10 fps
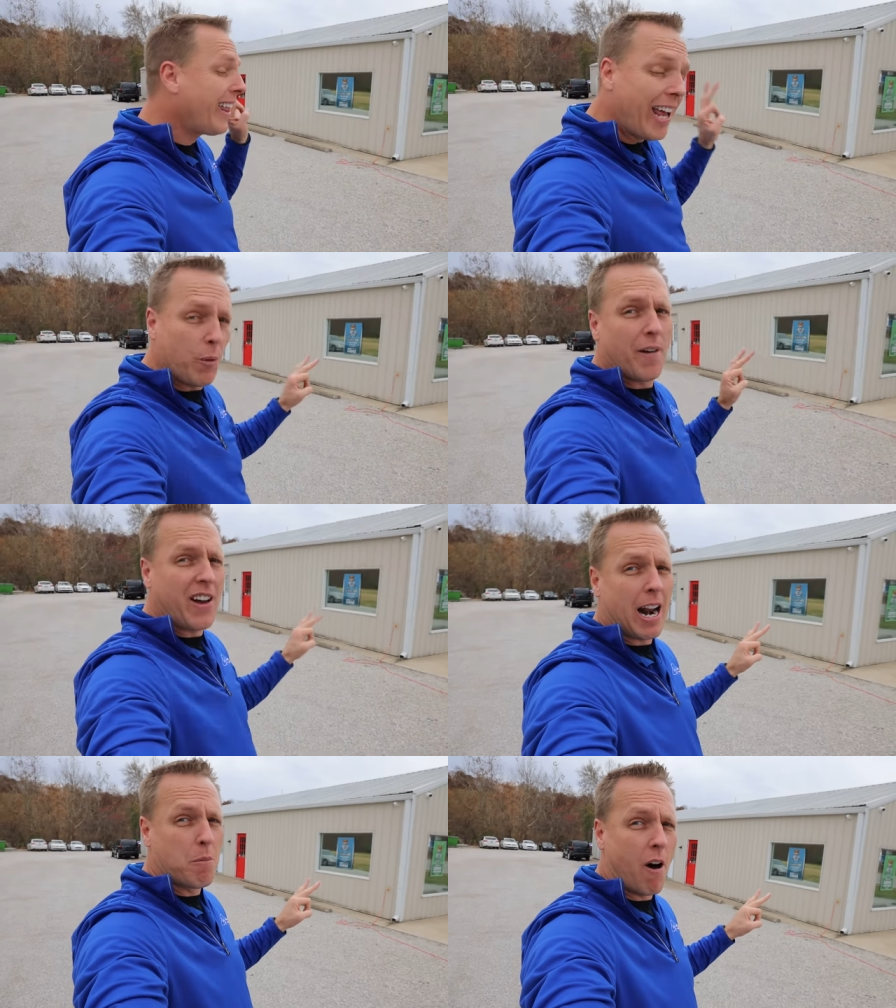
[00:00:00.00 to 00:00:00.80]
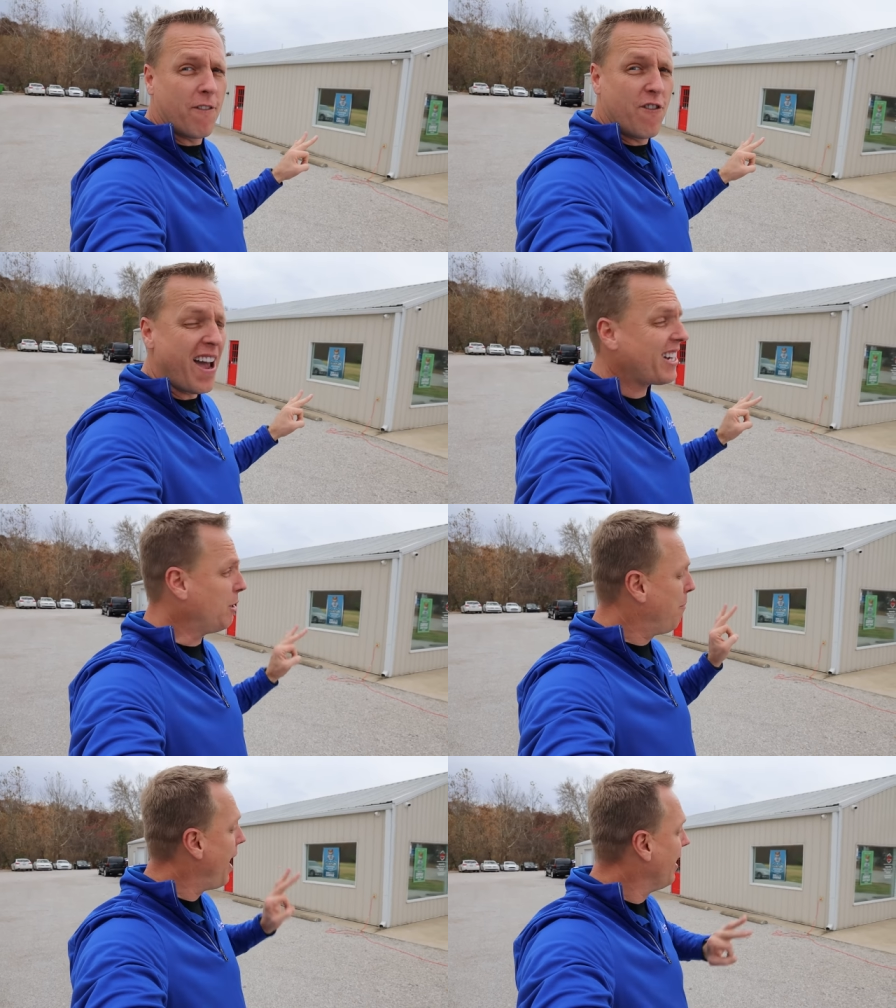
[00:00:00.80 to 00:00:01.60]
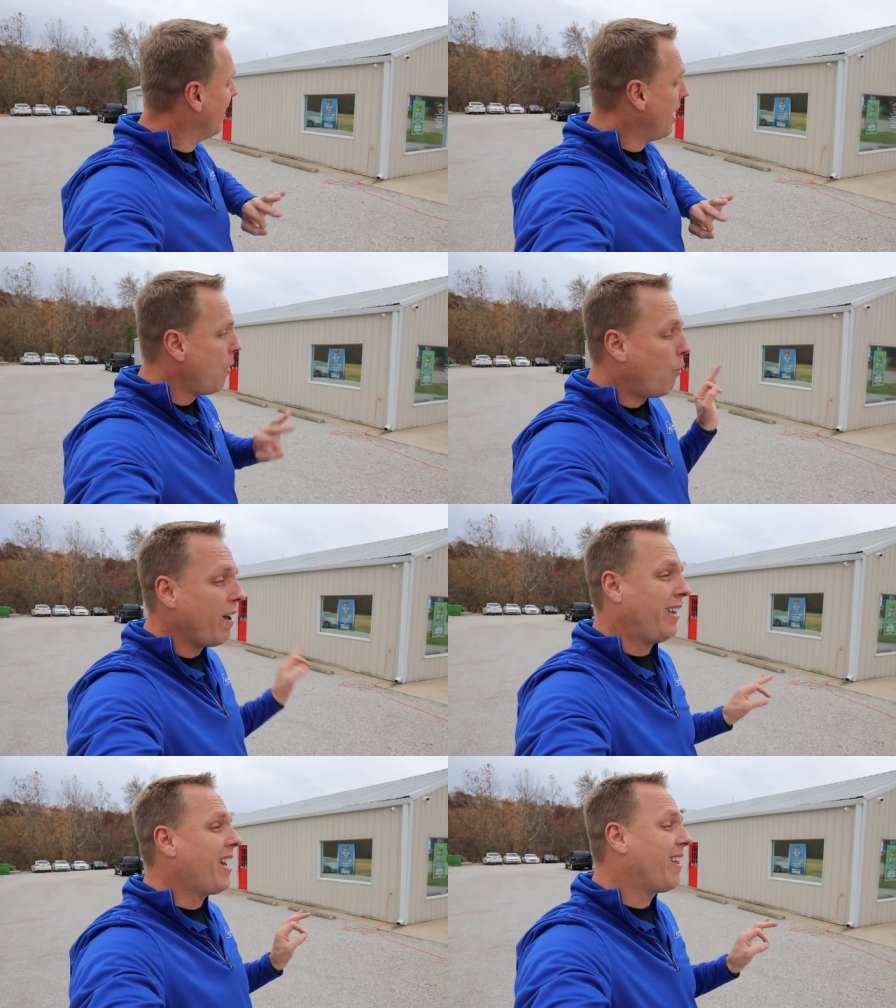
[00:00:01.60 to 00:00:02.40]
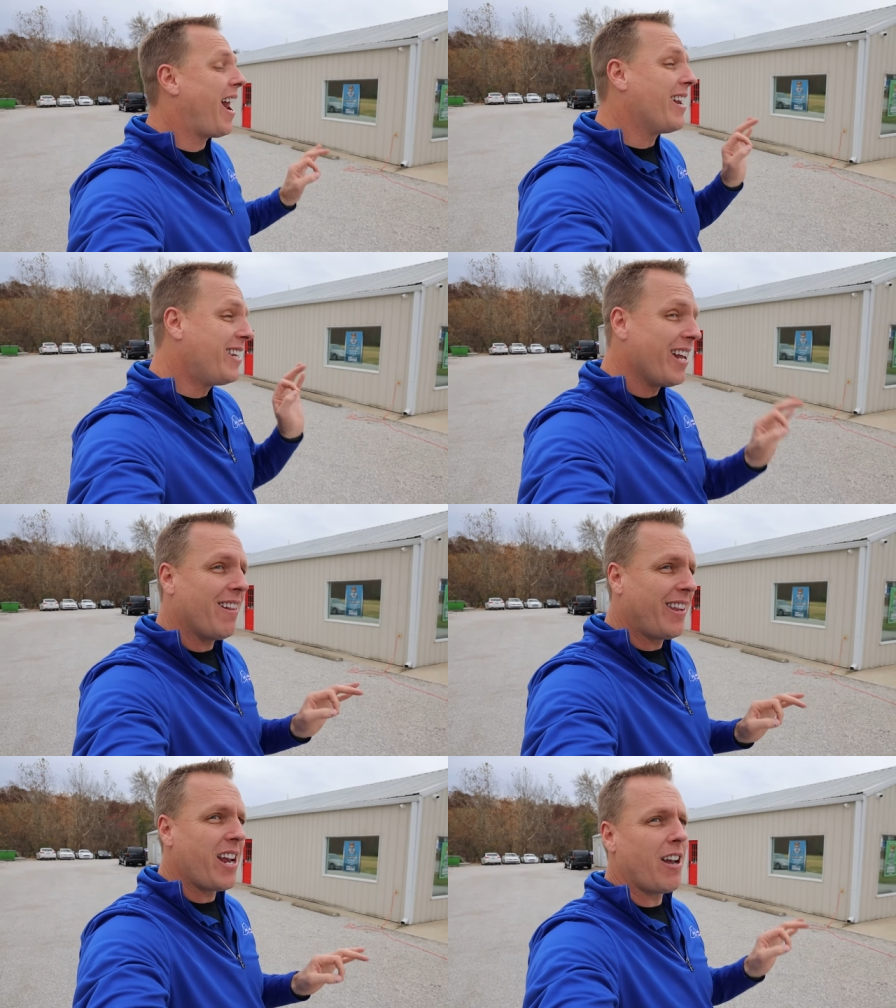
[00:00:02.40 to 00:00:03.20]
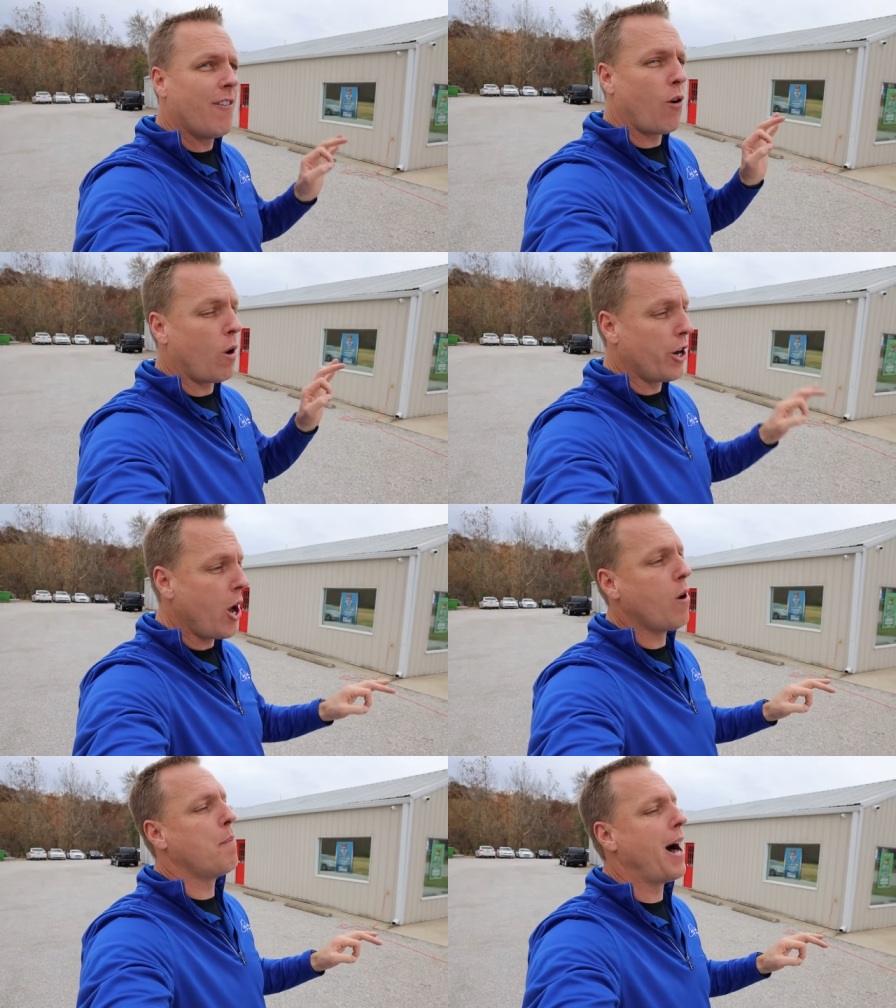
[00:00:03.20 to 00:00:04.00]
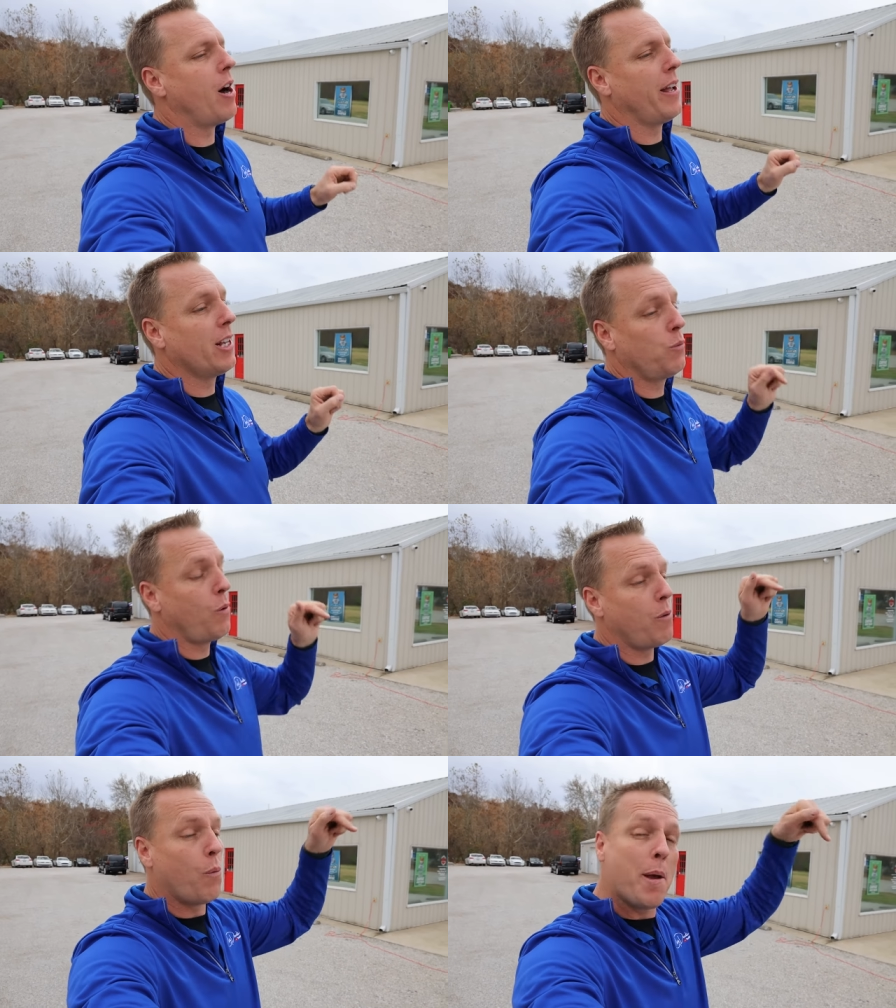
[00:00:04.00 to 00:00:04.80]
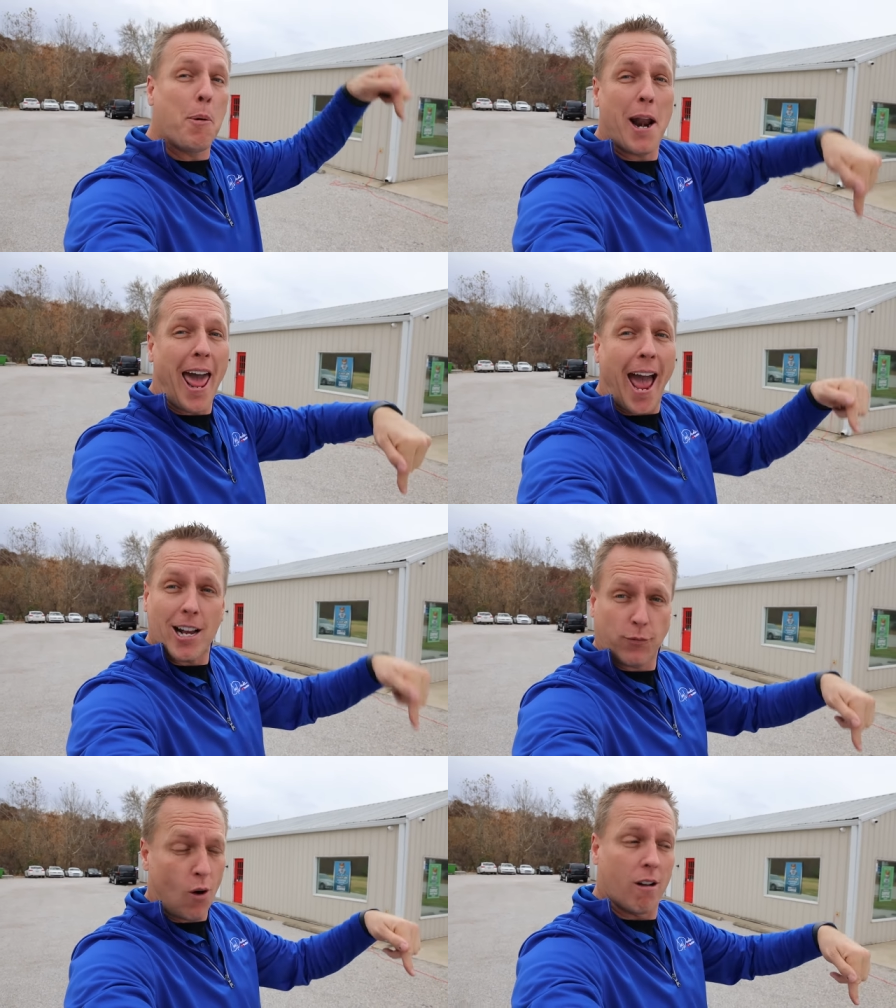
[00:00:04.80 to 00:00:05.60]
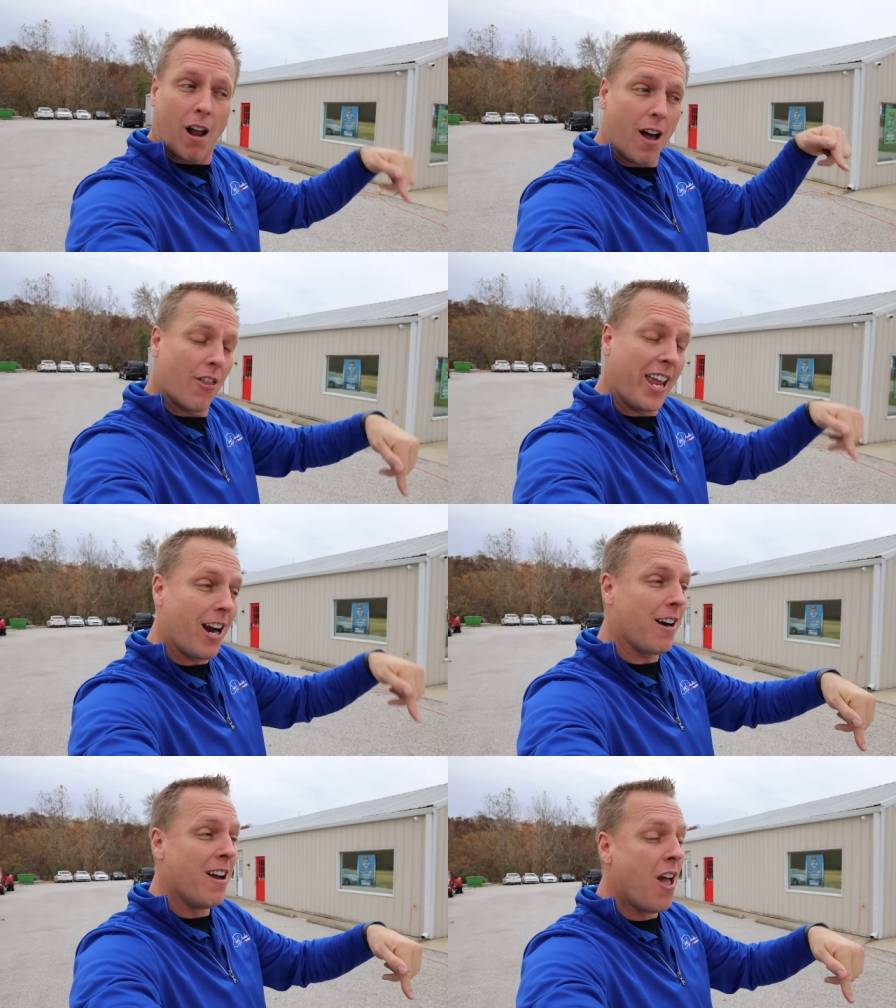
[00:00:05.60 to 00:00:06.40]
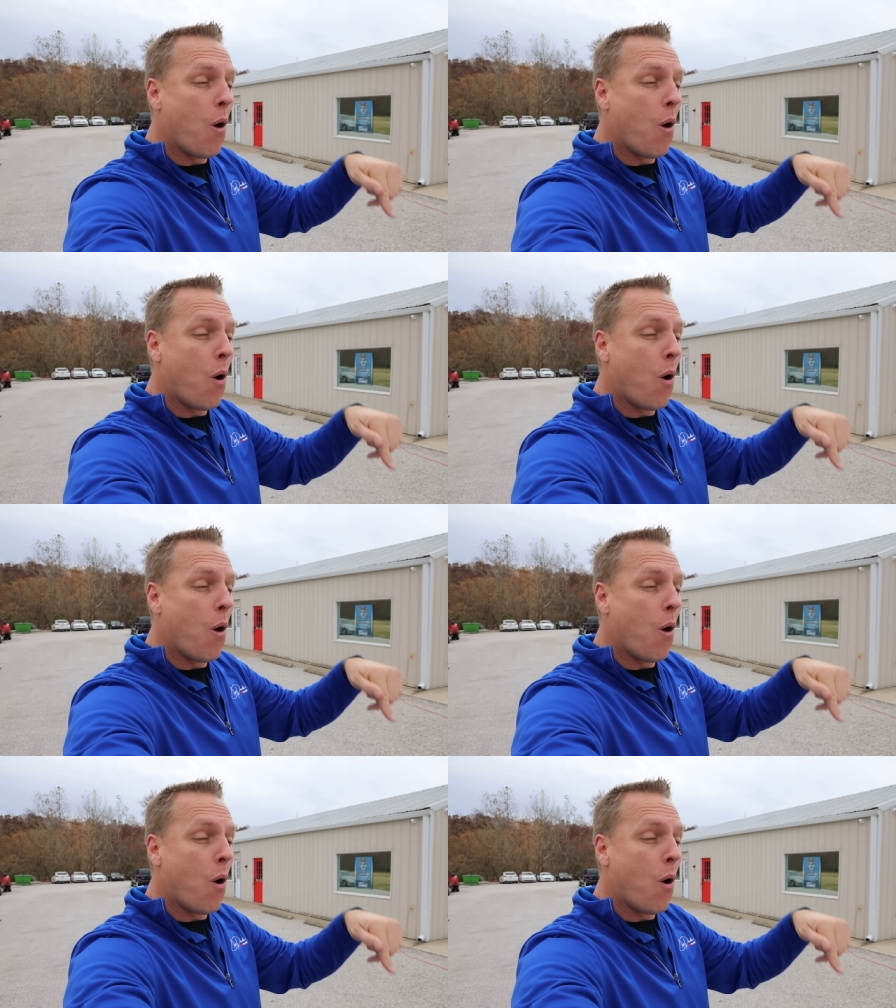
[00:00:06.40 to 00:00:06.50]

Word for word: think we've got them all fixed, but one thing that I didn't think of or know about is when we put asphalt on here,